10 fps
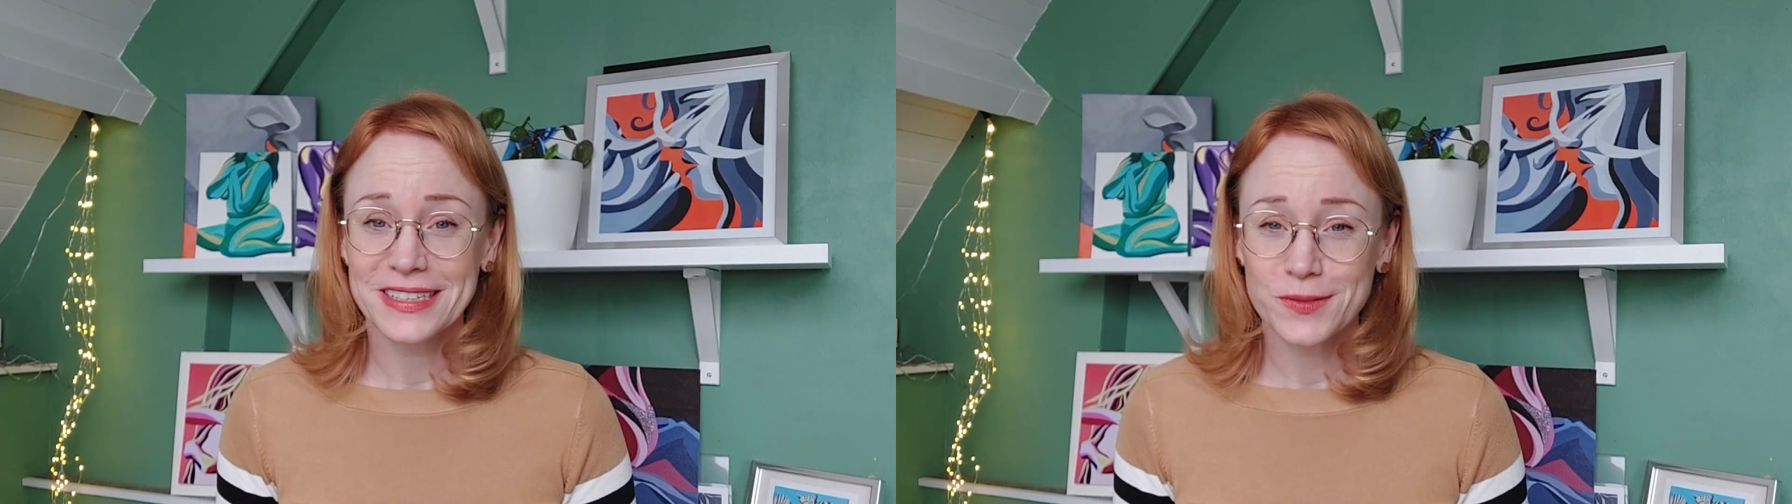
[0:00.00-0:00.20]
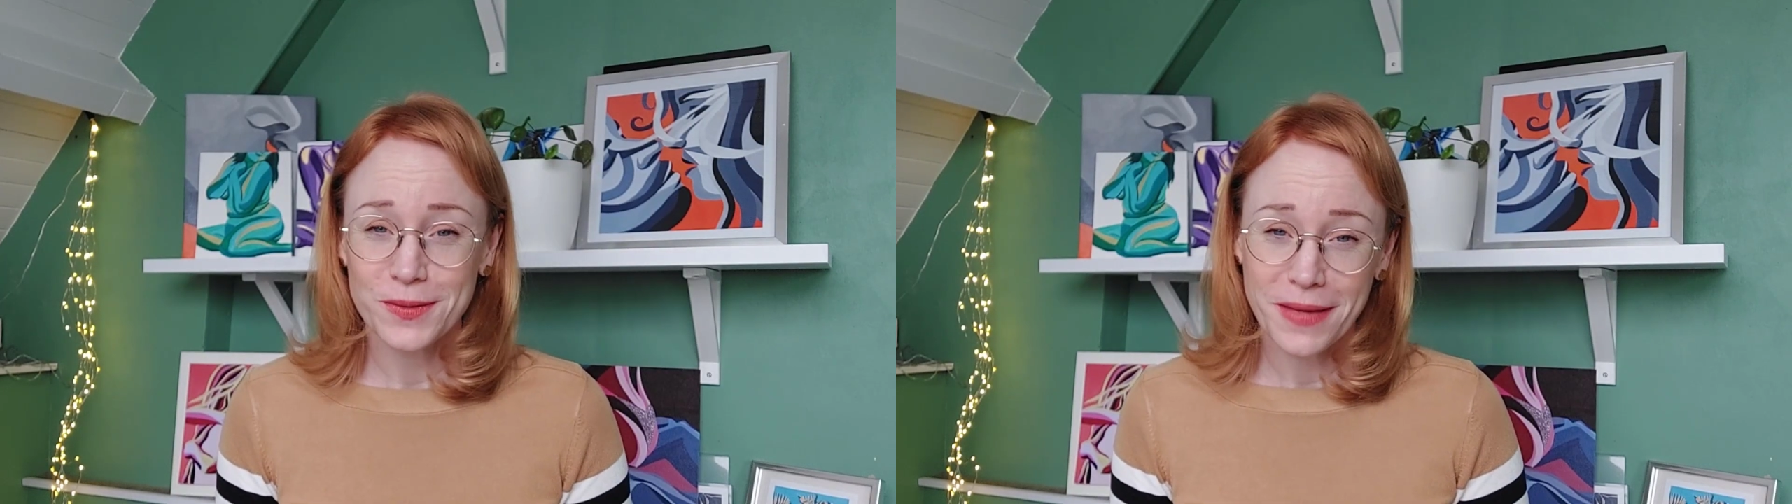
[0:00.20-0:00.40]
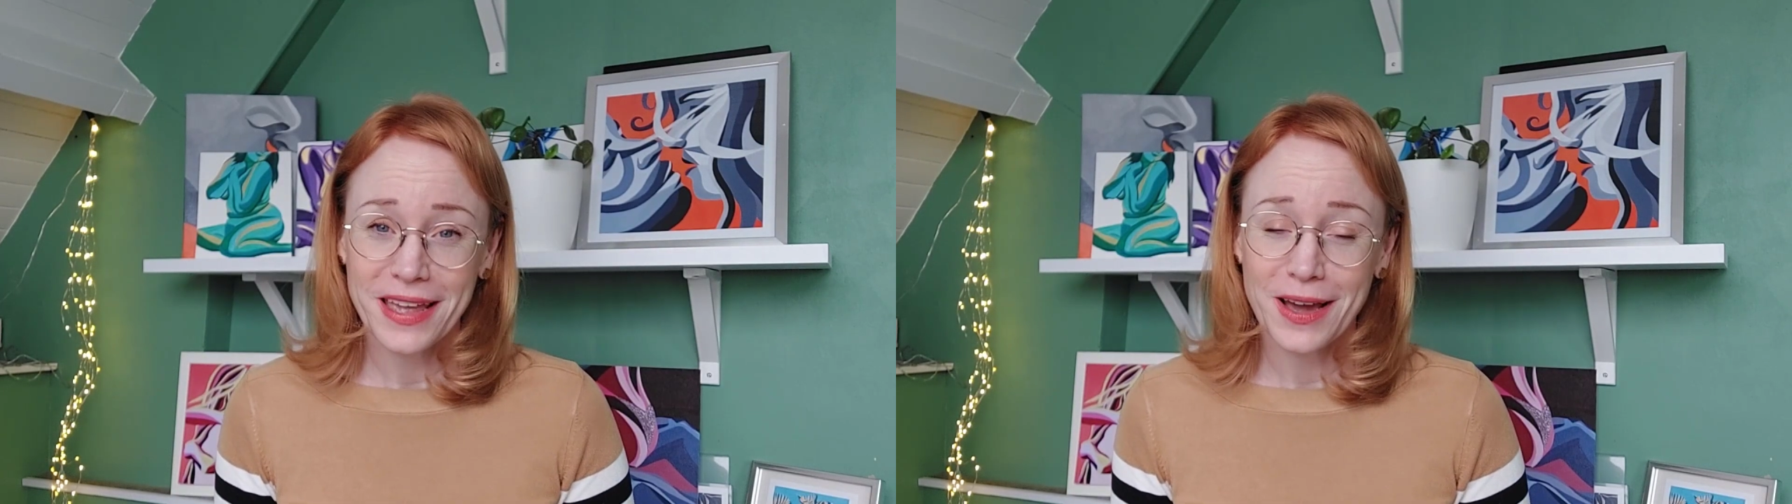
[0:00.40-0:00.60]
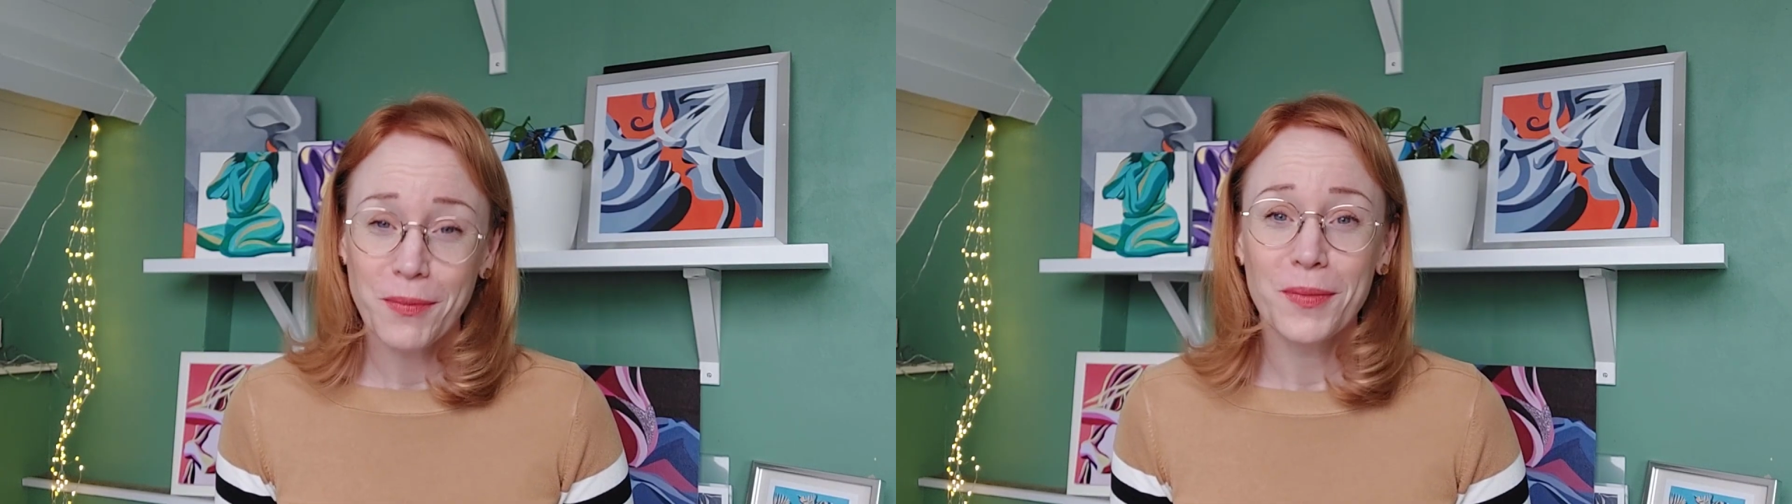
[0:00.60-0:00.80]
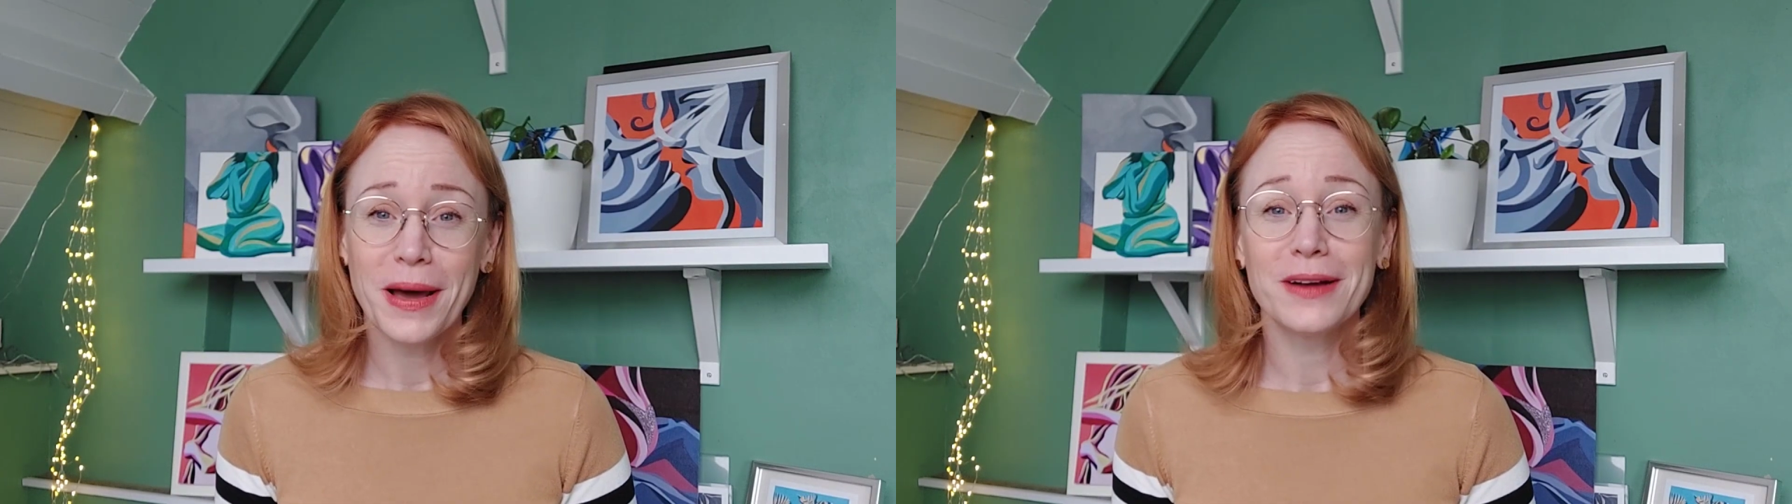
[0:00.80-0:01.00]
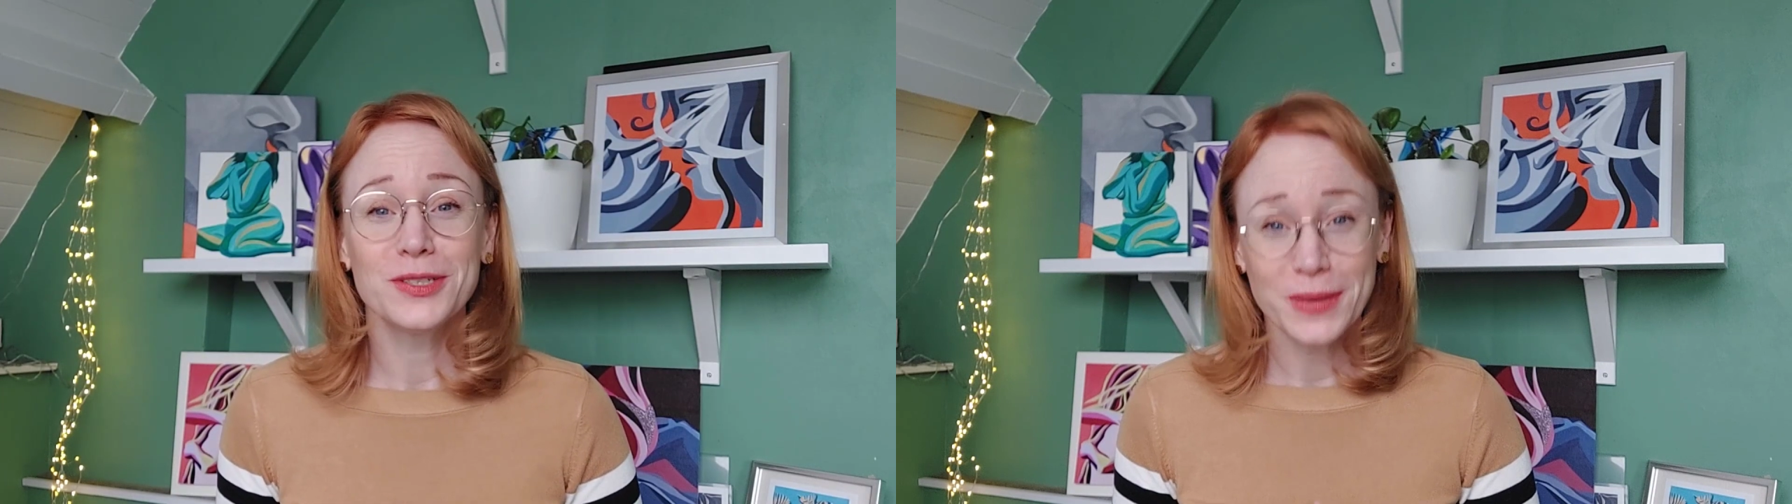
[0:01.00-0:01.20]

as we make up about